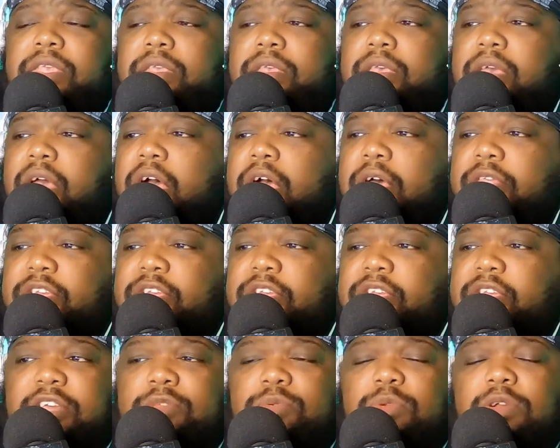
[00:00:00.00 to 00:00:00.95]

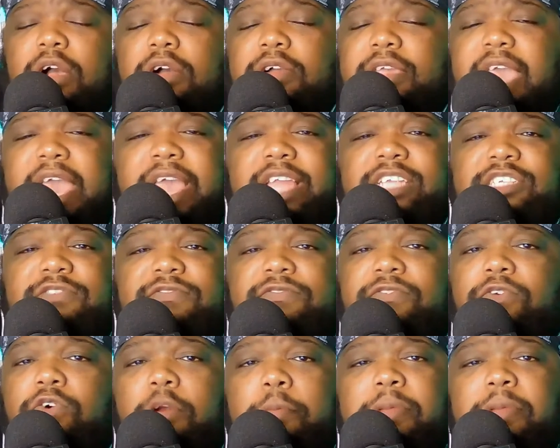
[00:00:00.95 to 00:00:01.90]
There's another one called Cajun
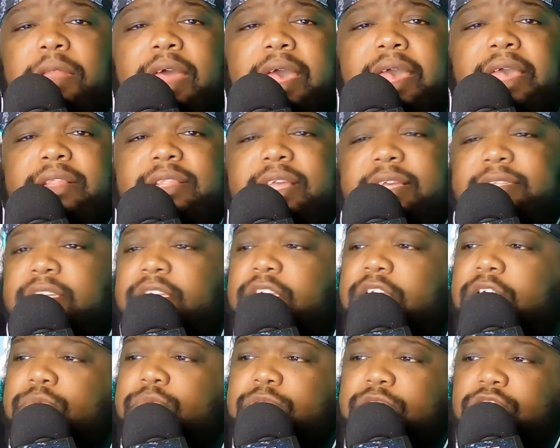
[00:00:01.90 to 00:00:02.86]
Foreplay. That's a
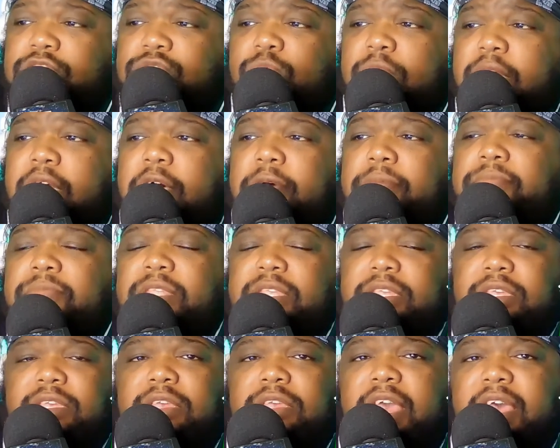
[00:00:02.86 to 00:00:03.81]
good one as well.
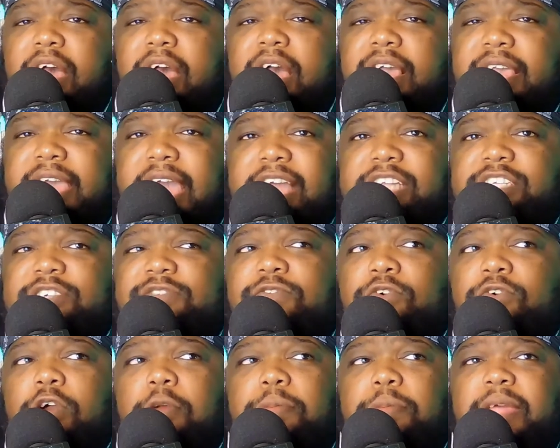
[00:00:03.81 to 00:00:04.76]
Cajun
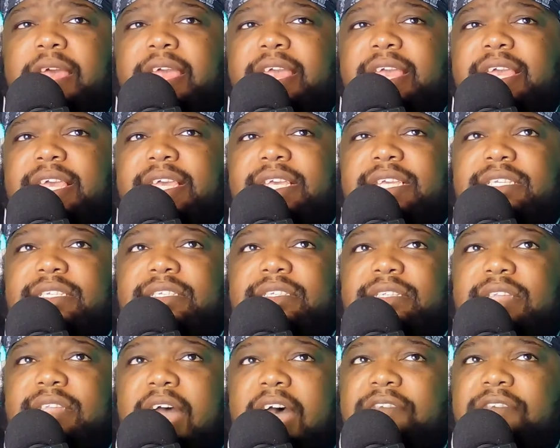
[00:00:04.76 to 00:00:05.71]
Foreplay
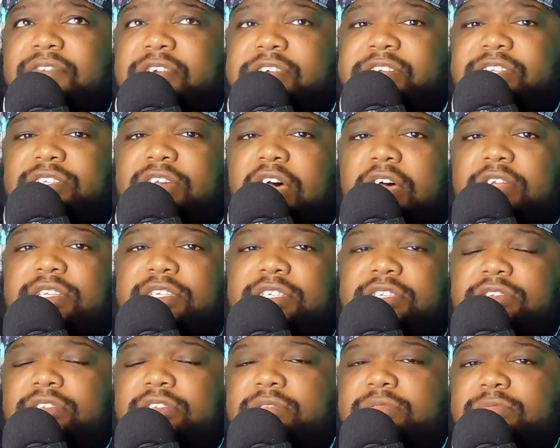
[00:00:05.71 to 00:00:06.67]
is not very salty,
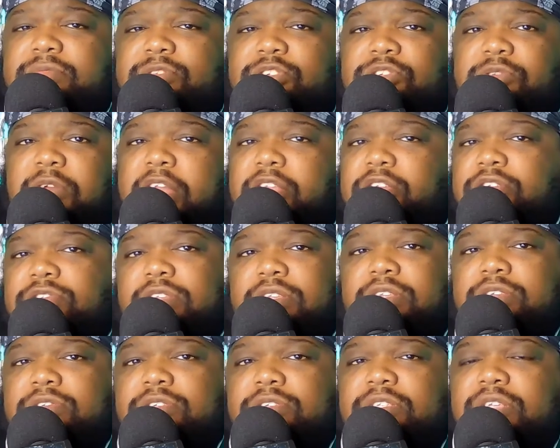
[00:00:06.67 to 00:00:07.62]
so sometimes you got to use a
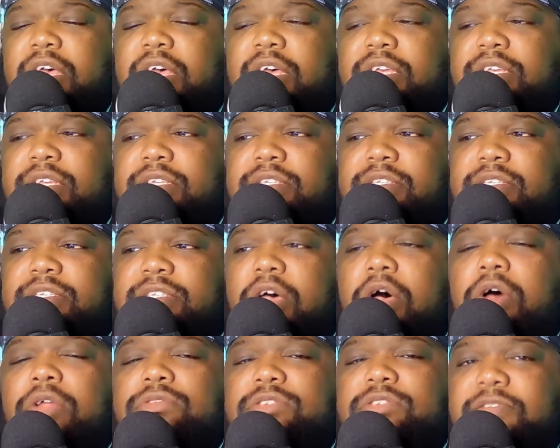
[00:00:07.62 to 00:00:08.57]
little
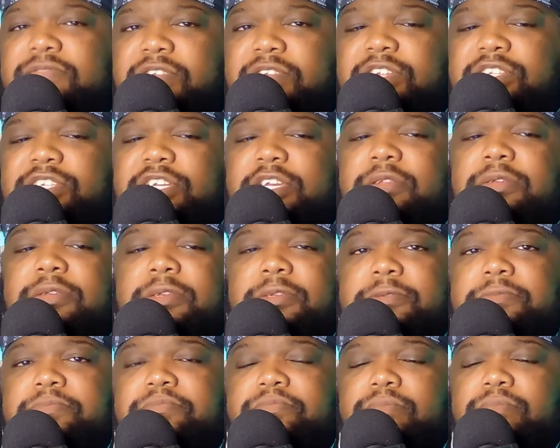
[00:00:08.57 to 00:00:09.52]
salt to finish it.
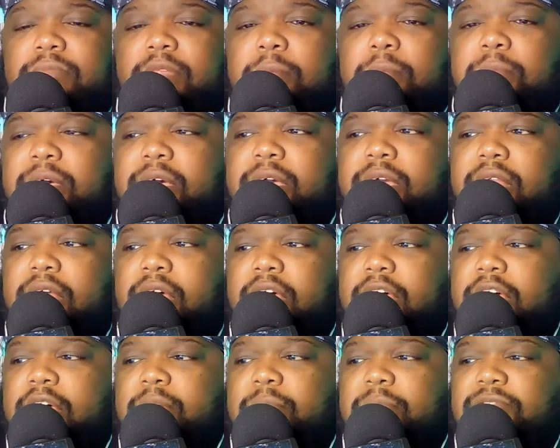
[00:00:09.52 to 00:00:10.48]
But
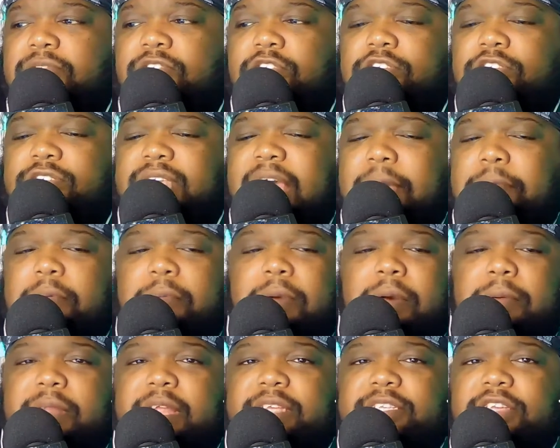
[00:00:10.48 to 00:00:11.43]
if you use Slap Your
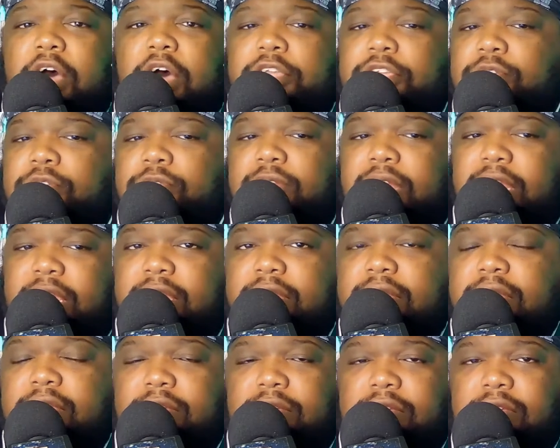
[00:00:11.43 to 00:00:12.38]
Mama, that's all you'll need.
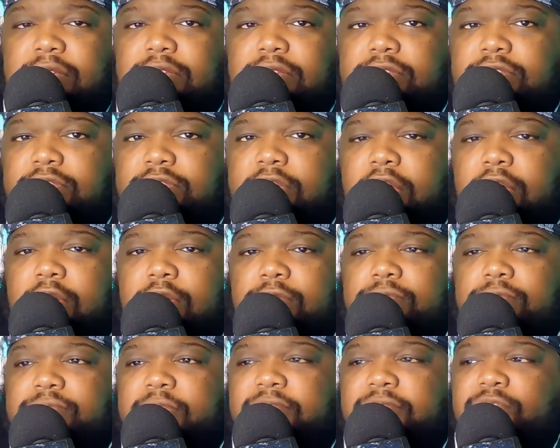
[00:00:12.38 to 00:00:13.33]

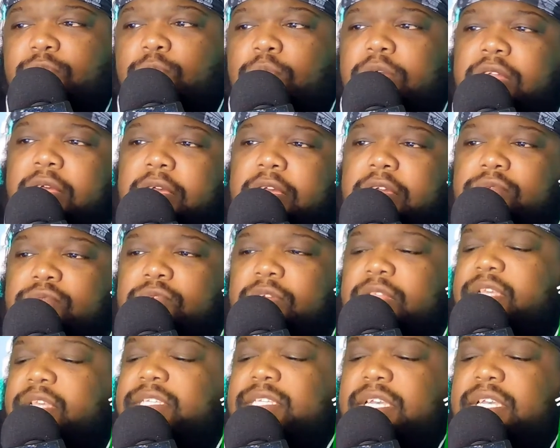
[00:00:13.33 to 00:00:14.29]
So if you want to
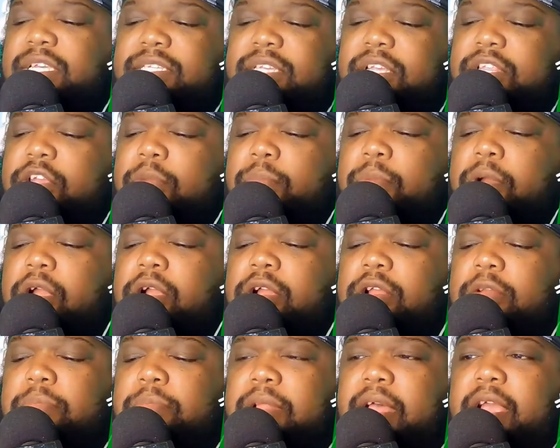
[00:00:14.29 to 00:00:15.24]
really season your burger
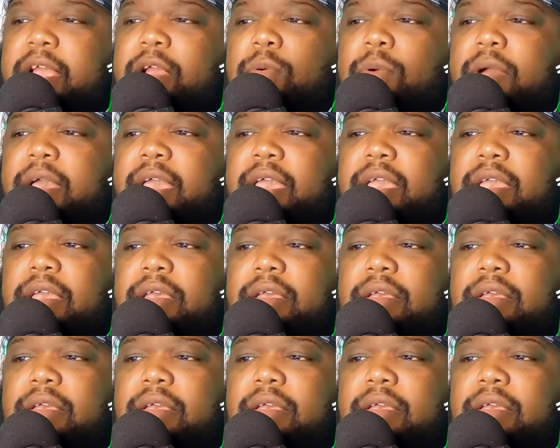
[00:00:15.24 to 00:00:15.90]
the player way,